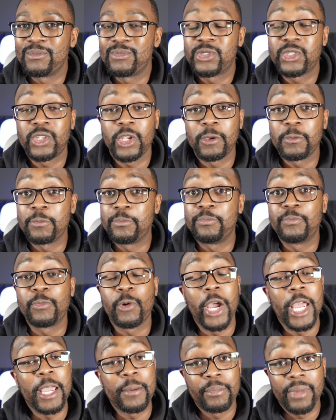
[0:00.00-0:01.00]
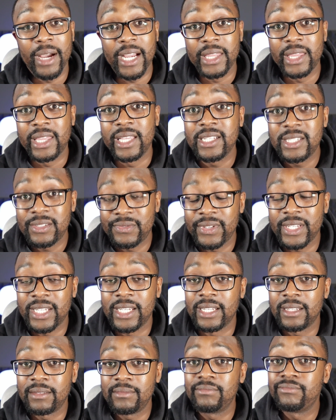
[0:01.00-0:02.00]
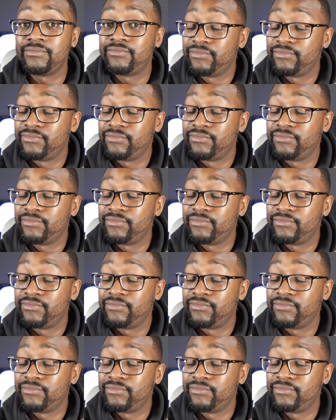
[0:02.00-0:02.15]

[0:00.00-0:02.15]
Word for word: So going by this figure,